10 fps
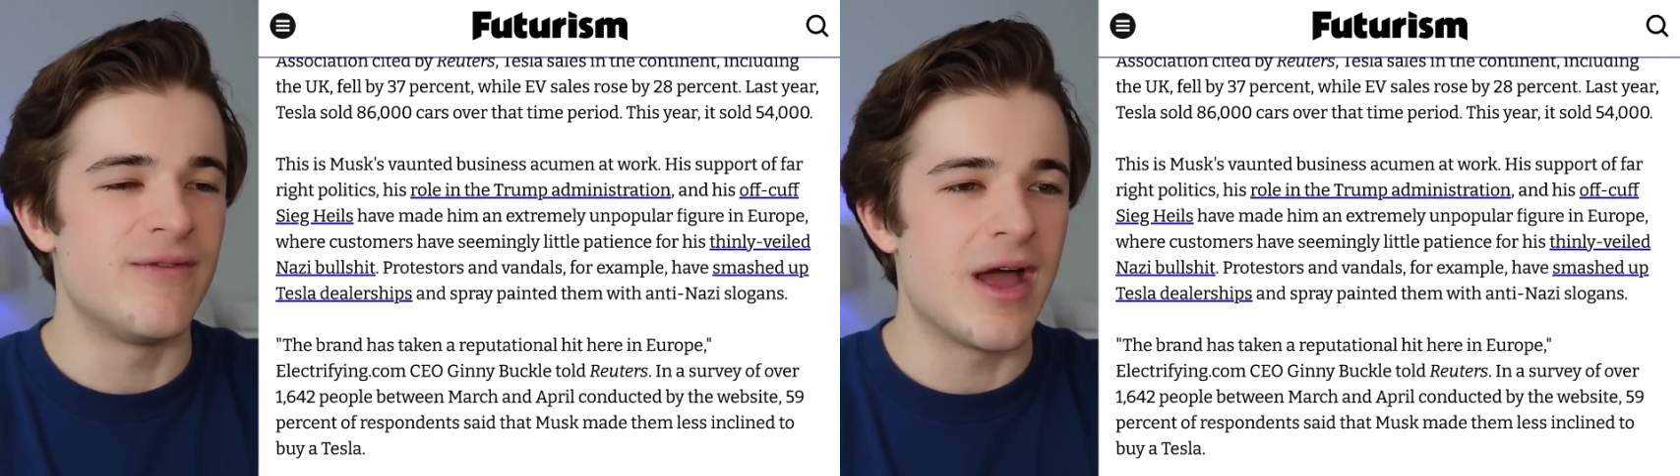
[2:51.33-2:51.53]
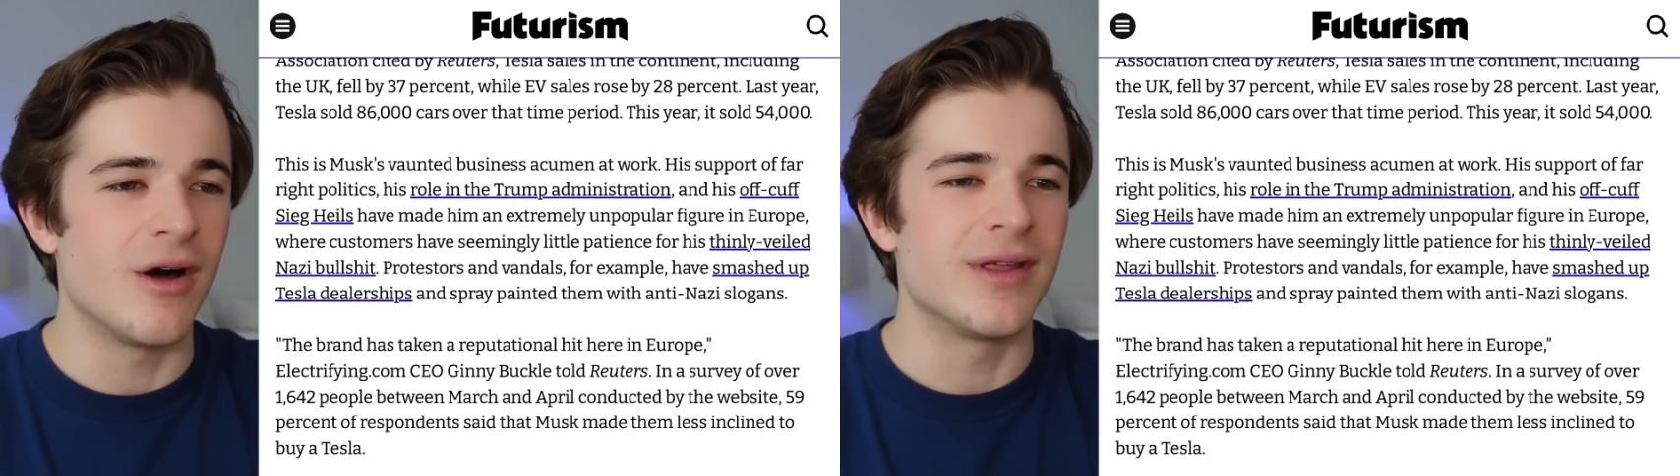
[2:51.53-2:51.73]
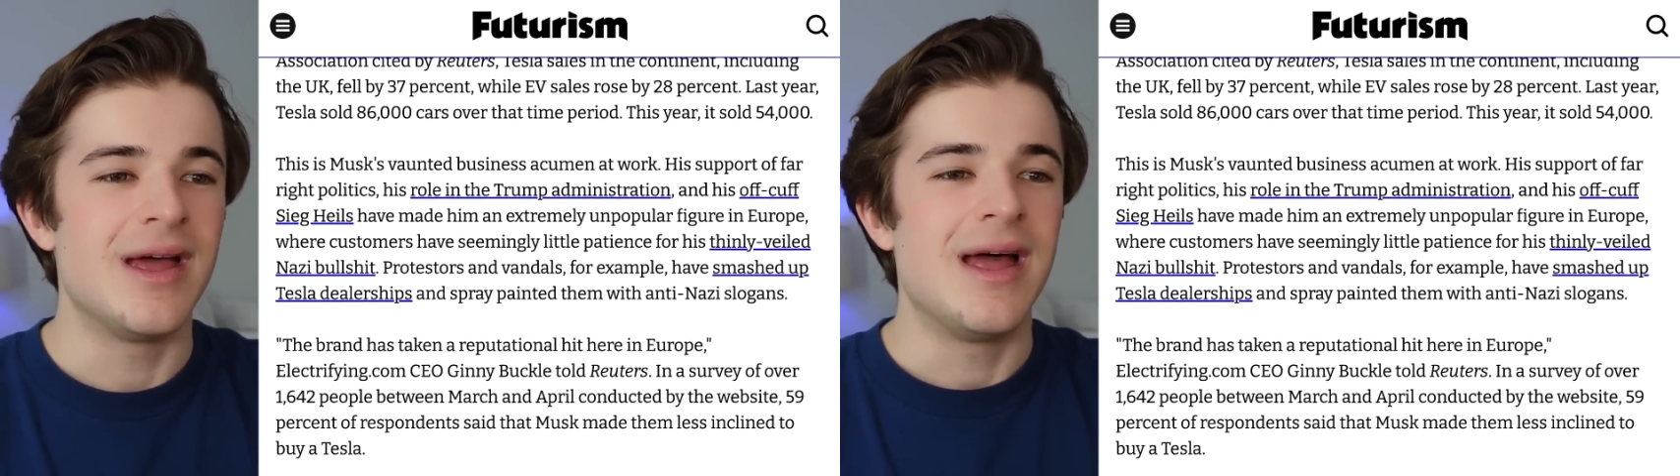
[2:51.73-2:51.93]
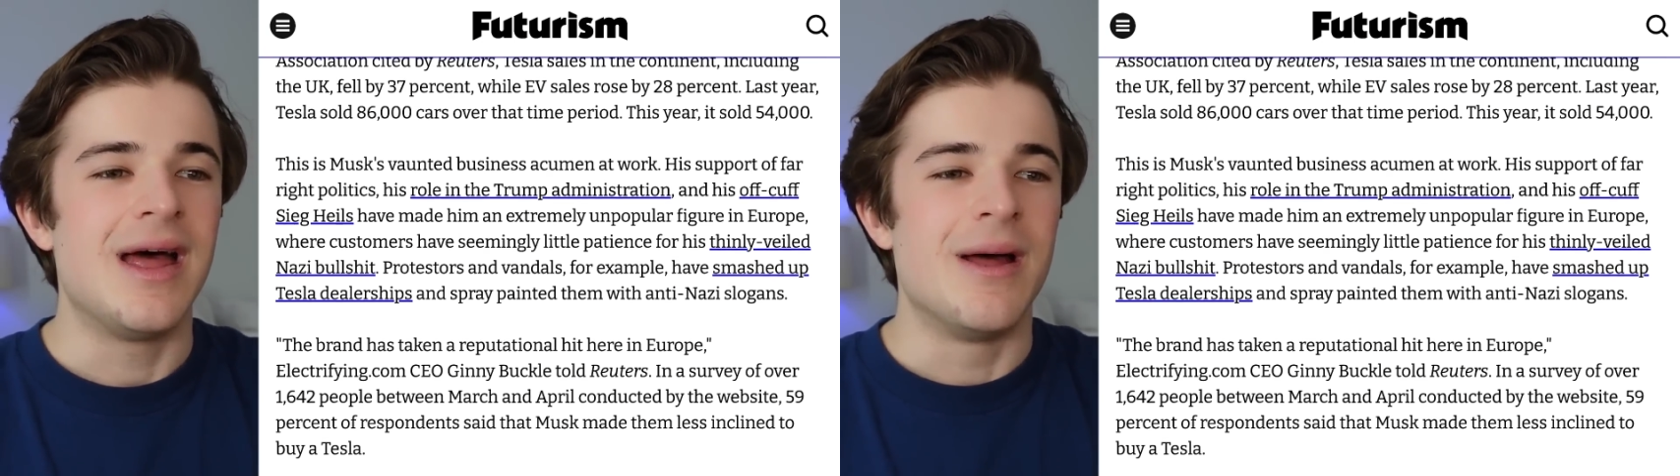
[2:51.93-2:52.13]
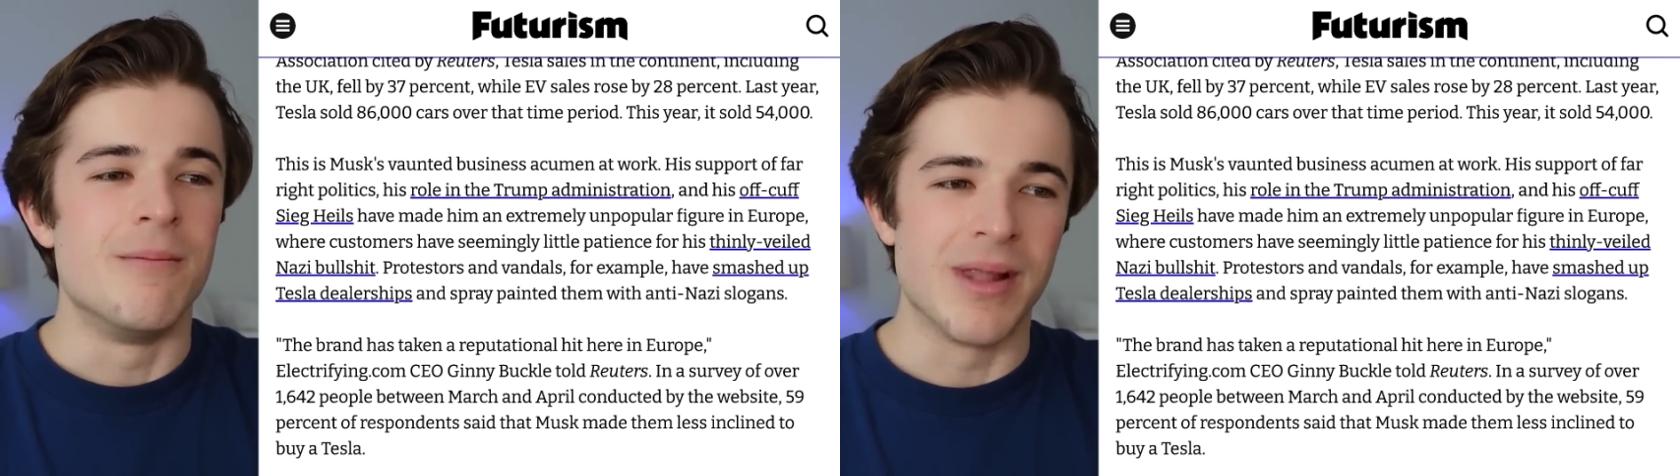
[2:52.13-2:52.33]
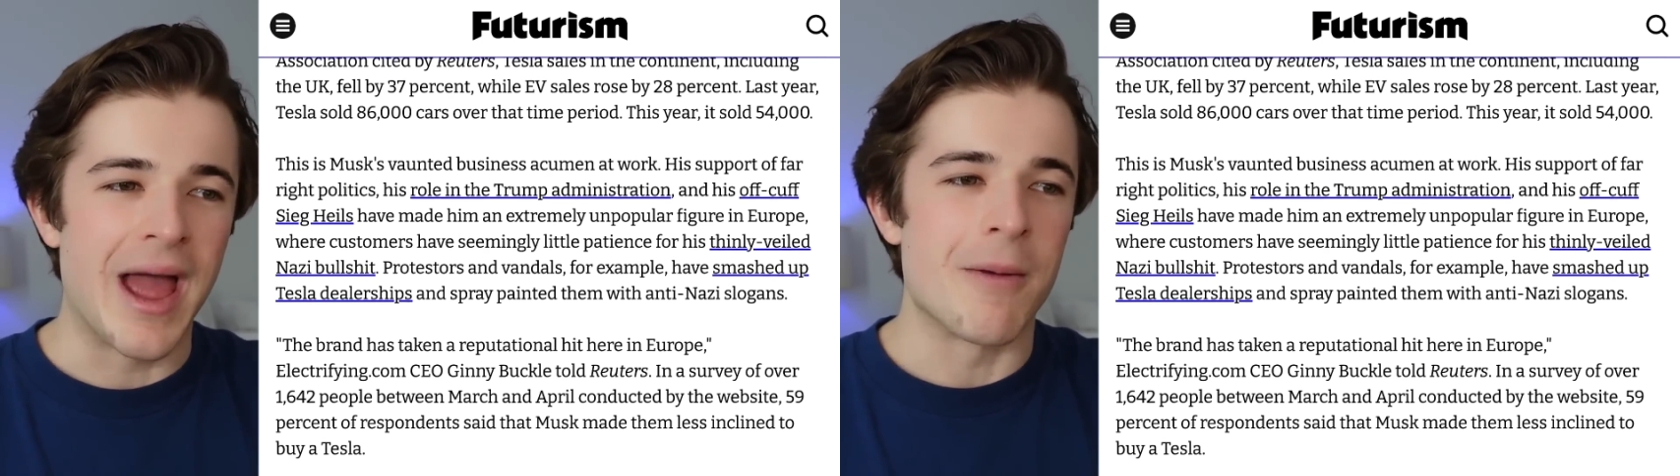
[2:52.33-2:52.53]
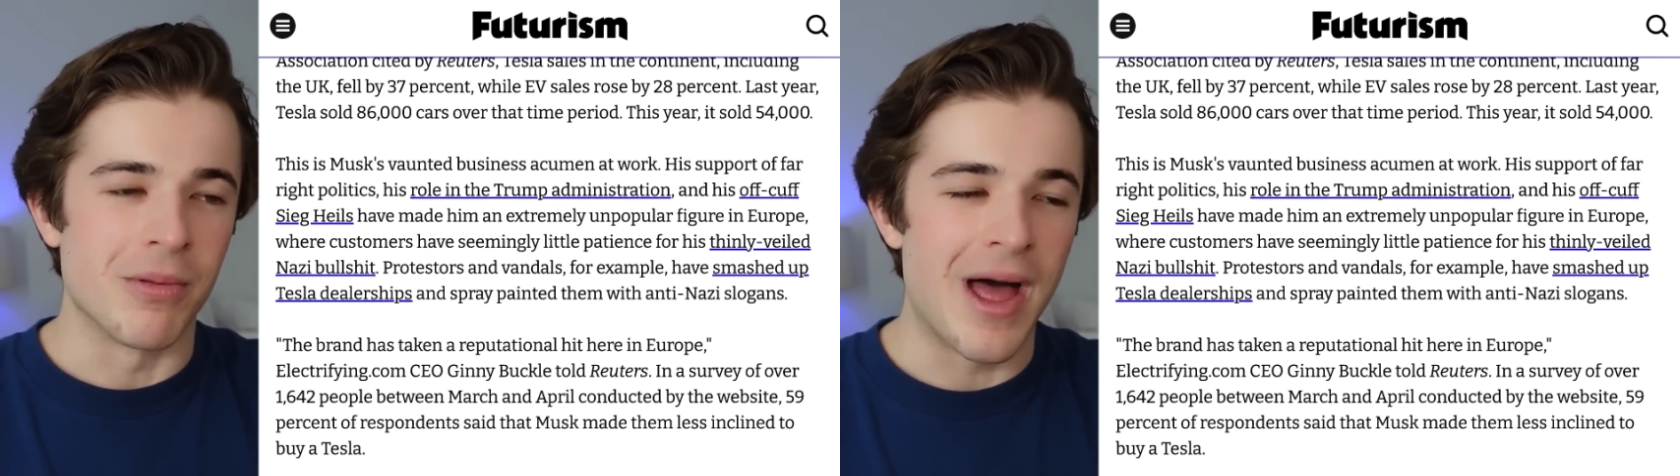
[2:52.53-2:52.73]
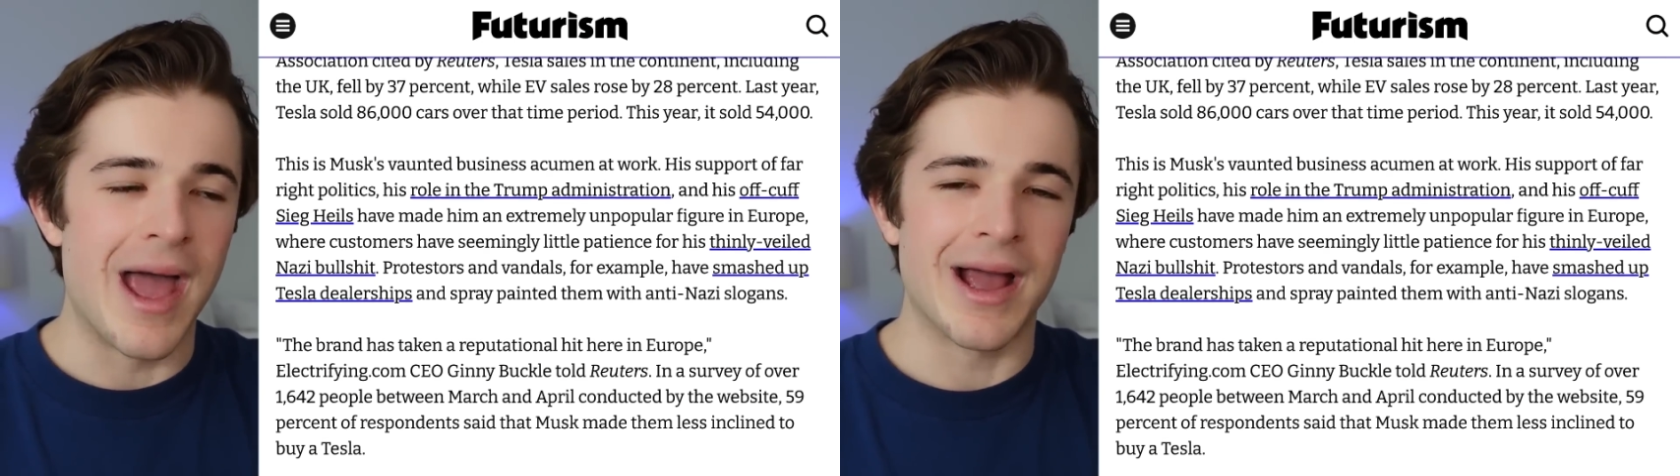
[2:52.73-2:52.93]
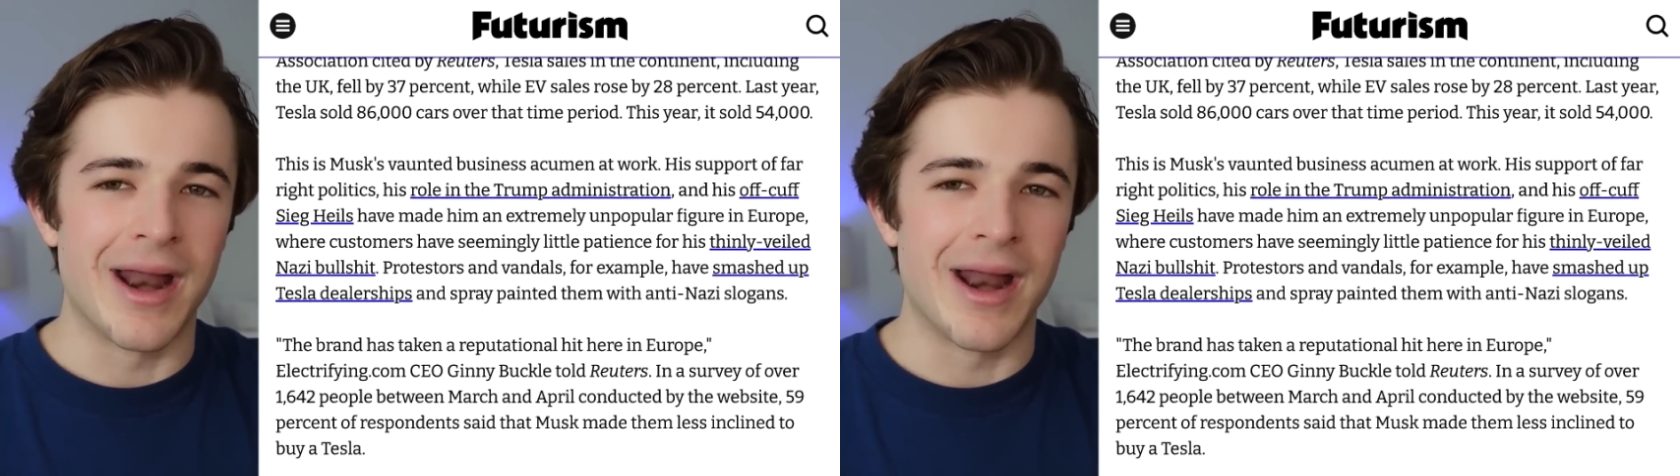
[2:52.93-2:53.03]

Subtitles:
veiled blank blank.